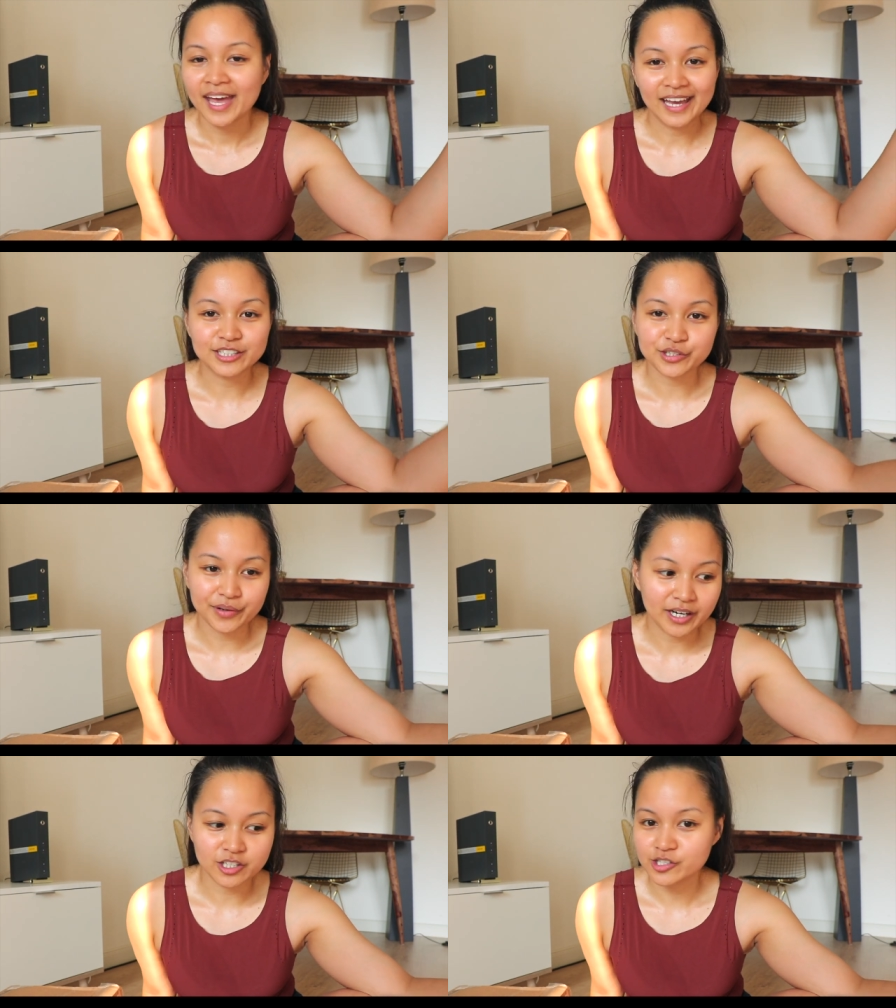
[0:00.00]
a
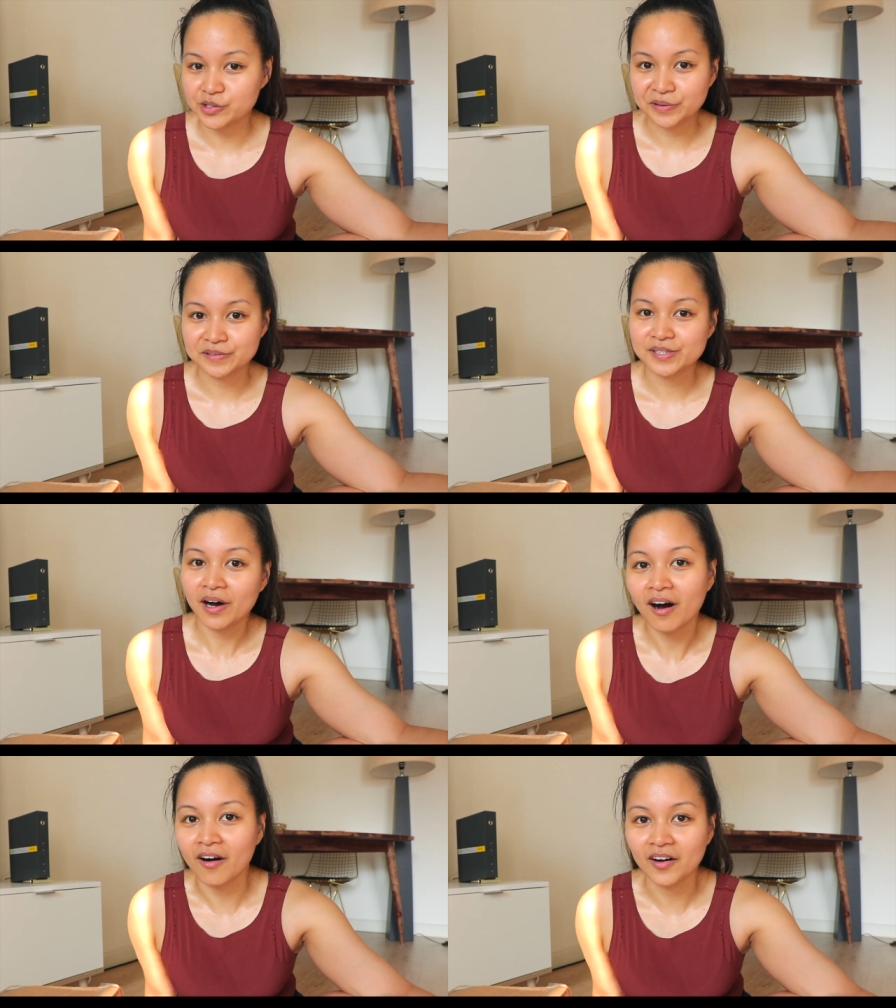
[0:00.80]
Trader Joe's
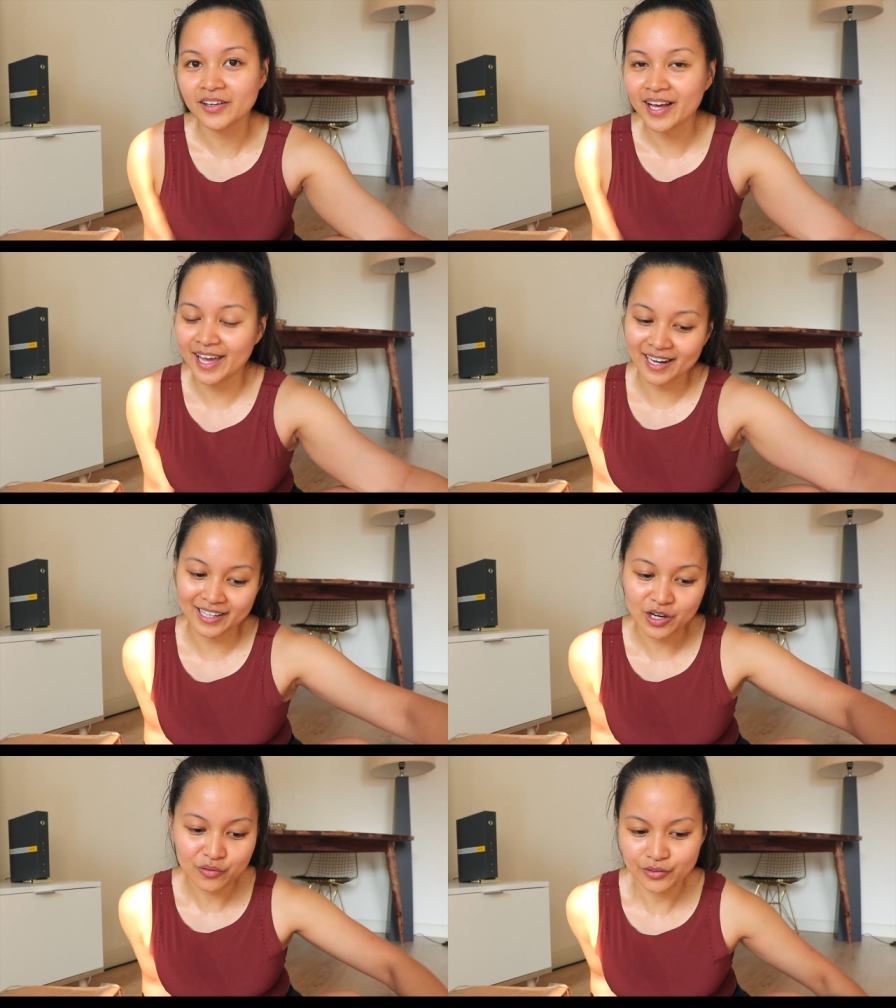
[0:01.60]
haul. And I
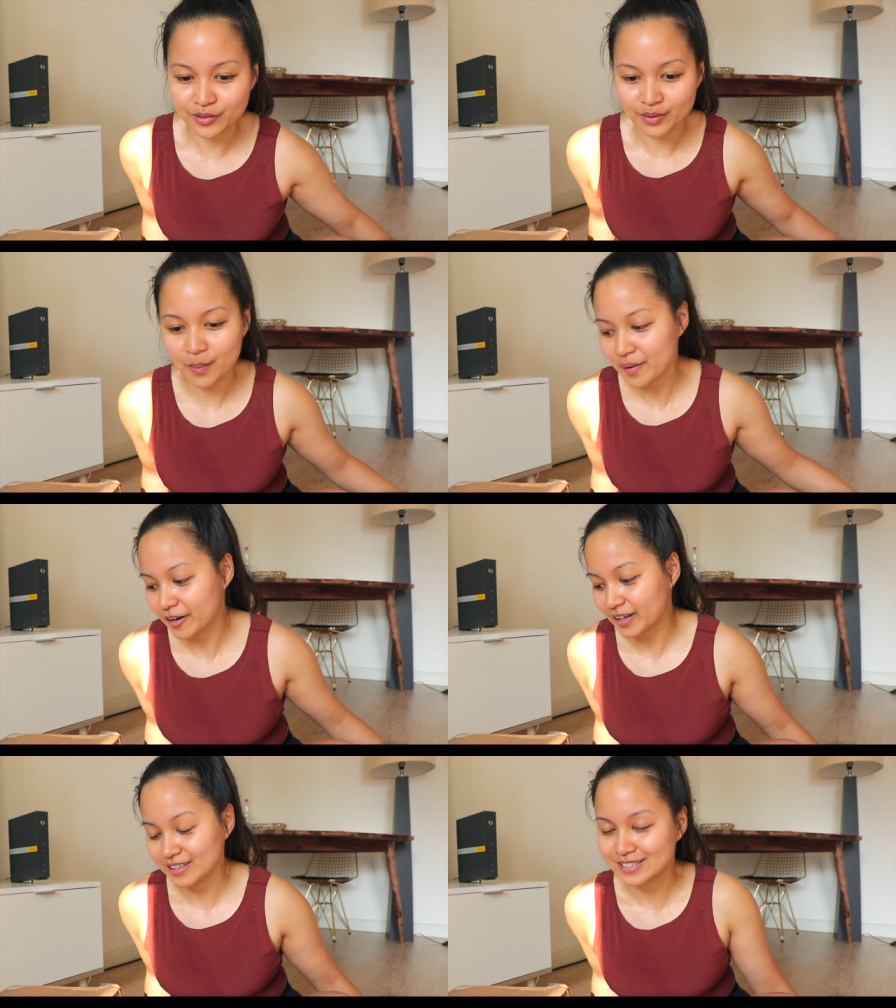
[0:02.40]
know for
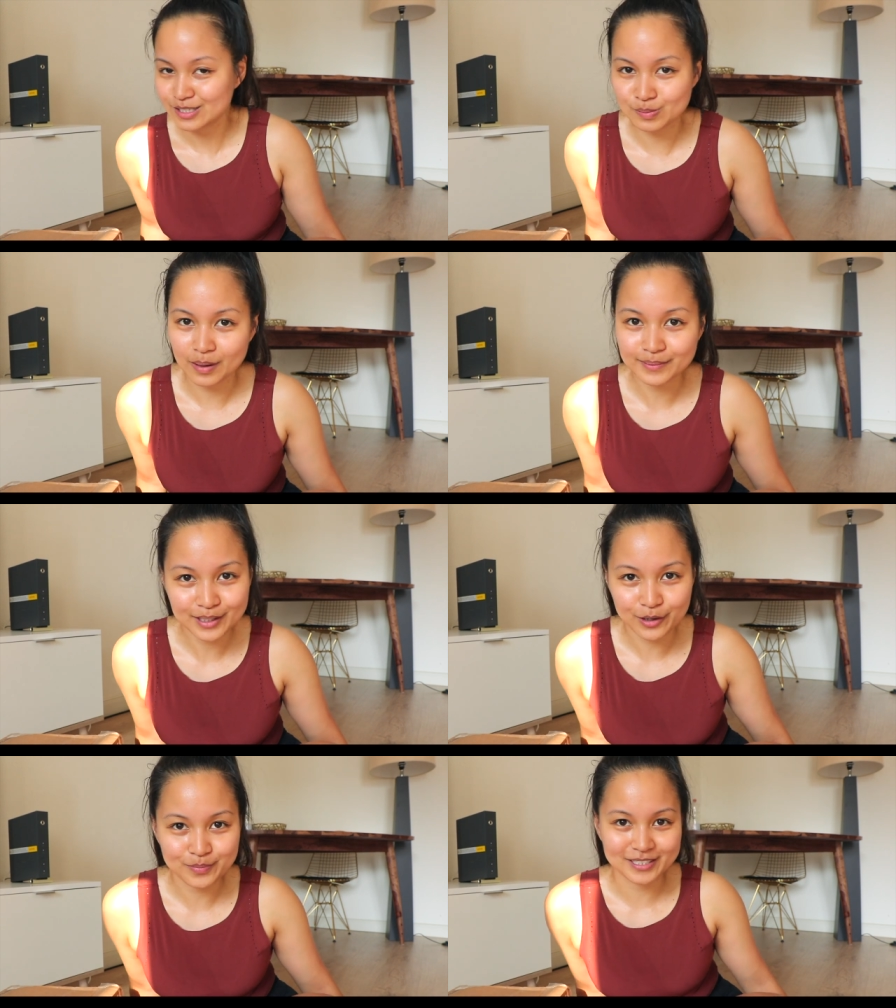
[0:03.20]
Americans, it's probably
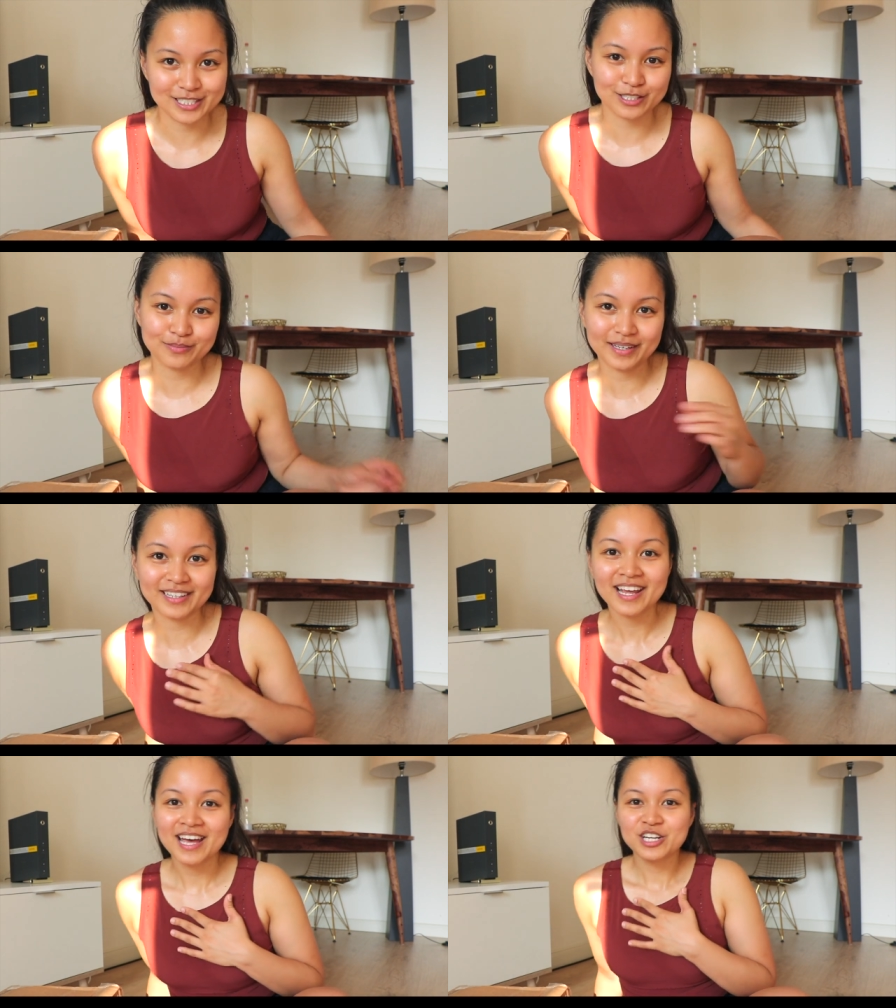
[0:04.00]
not a big deal, but
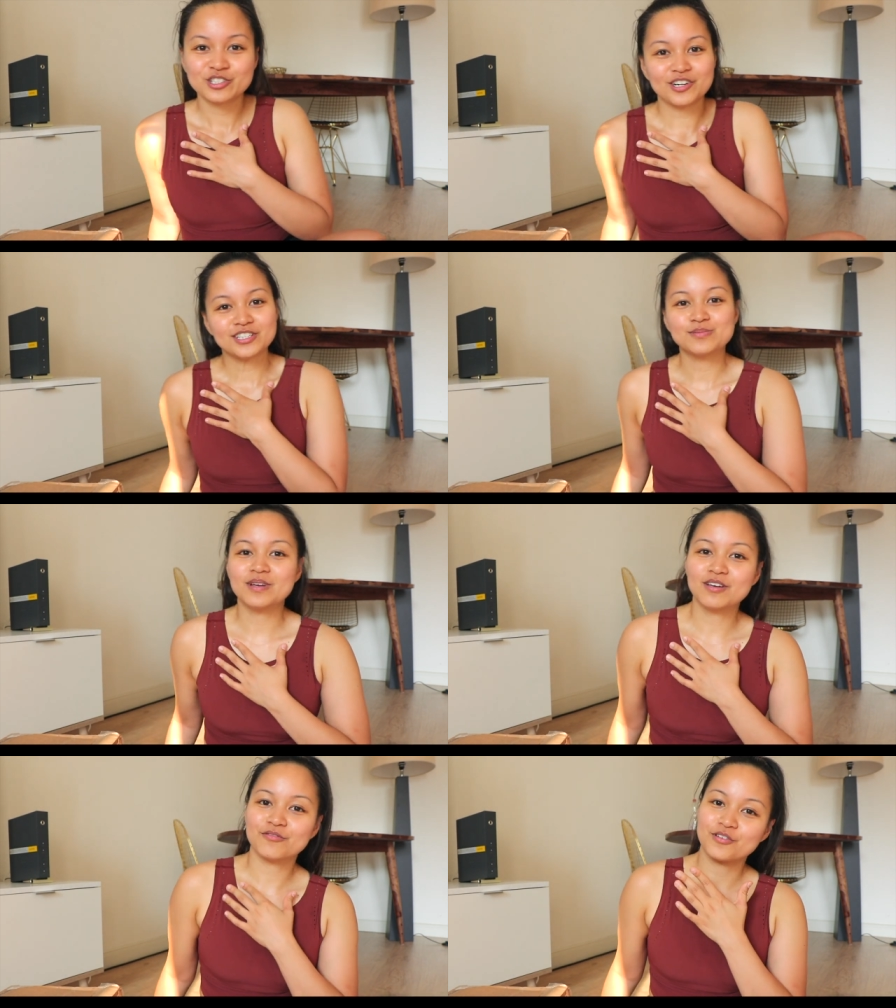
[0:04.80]
trust
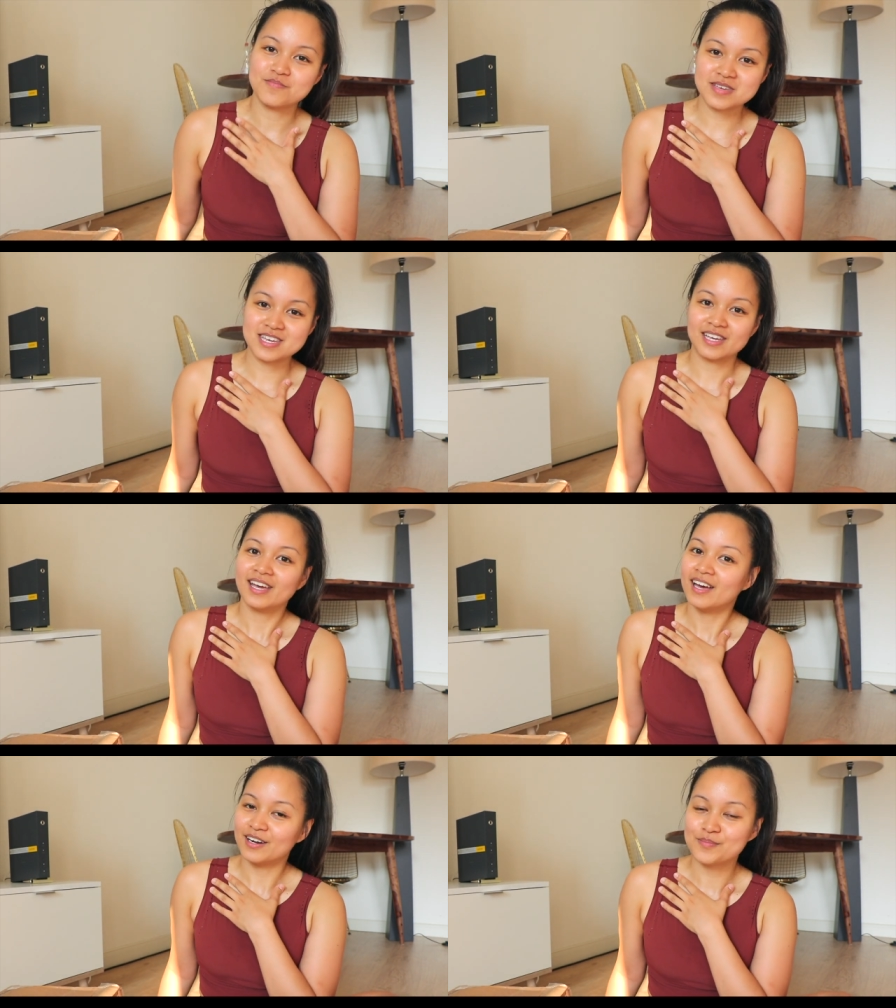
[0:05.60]
me, for me,
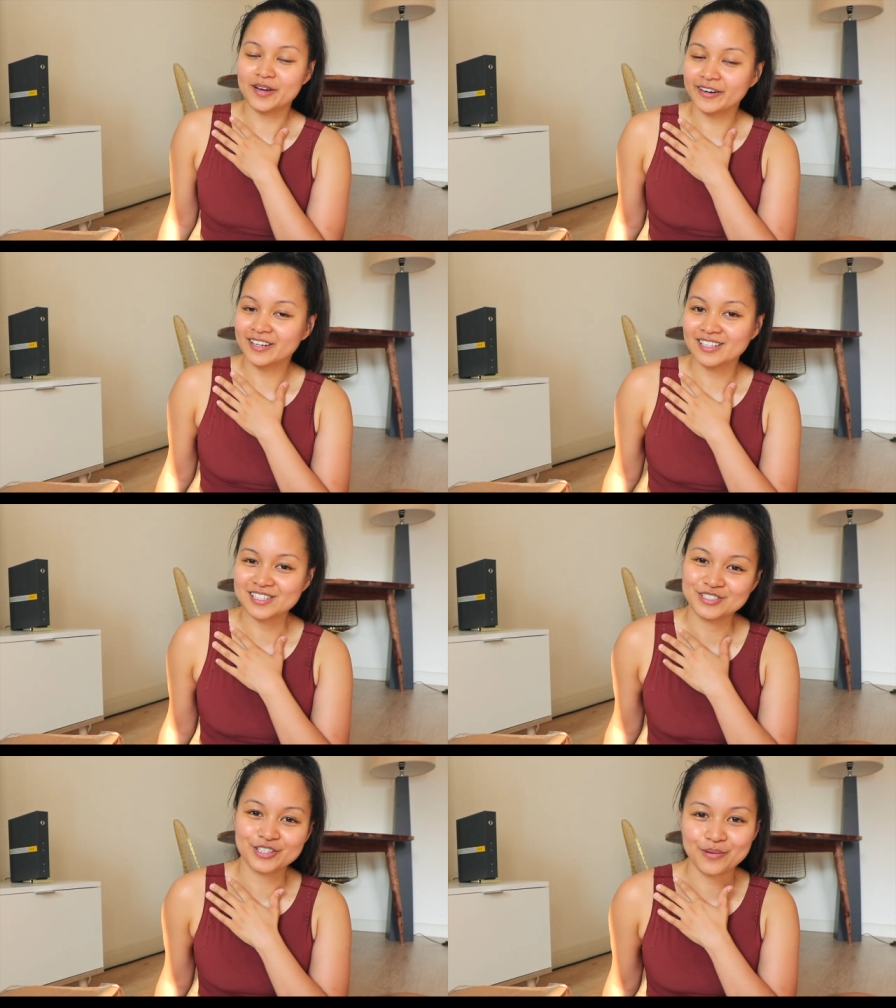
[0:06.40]
an American
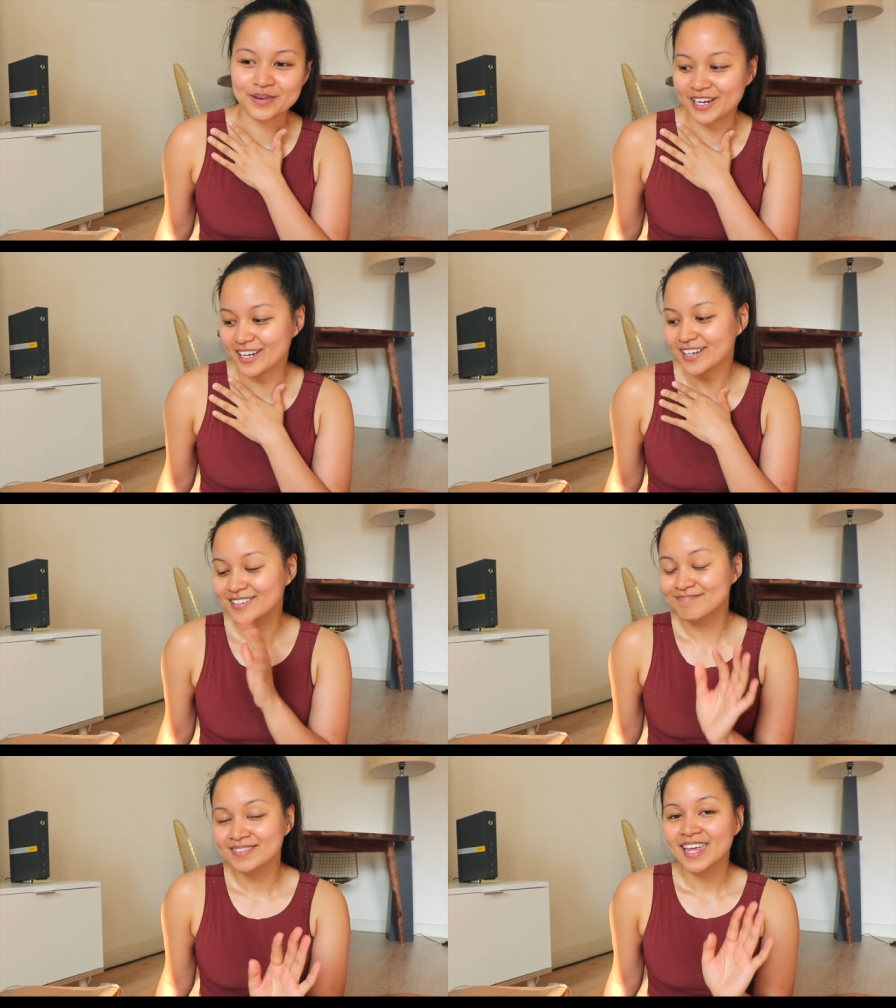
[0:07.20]
in Germany,
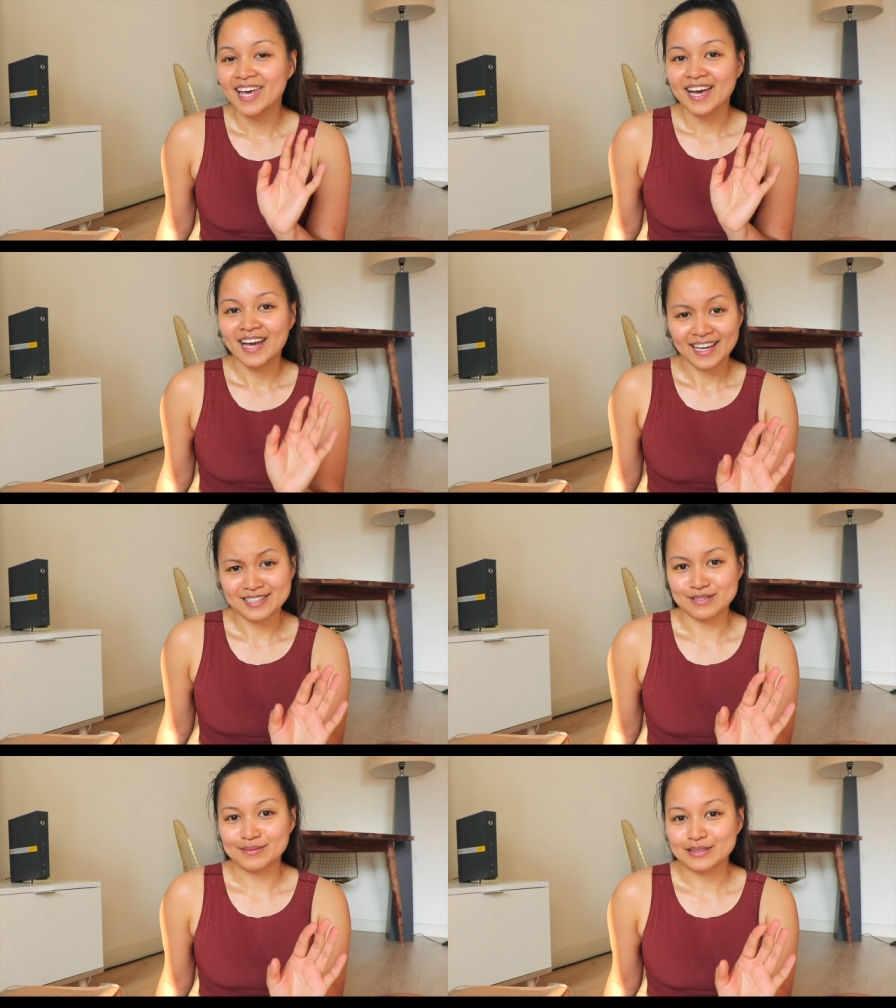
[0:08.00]

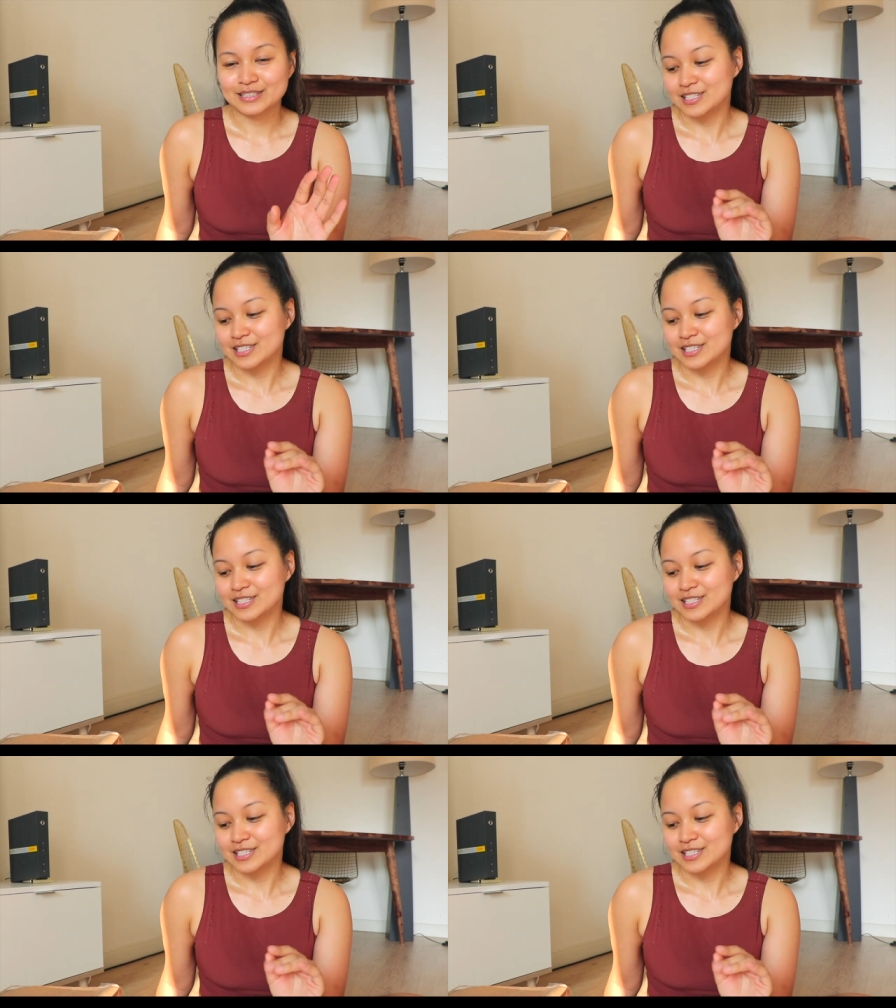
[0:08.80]
it's a big